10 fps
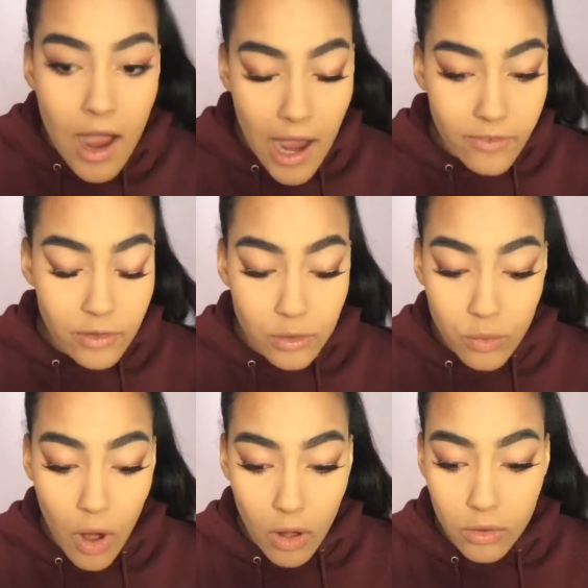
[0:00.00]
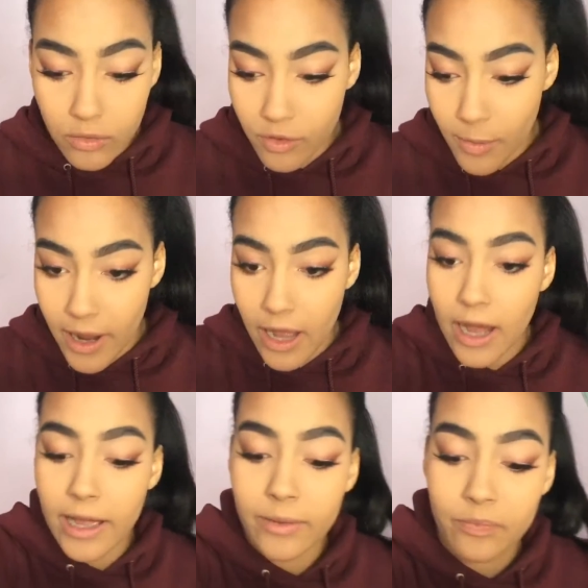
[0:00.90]
I have glue all over my
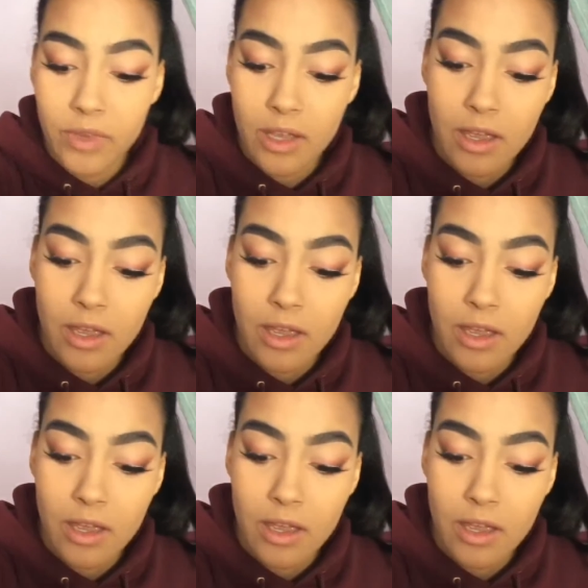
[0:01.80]
eye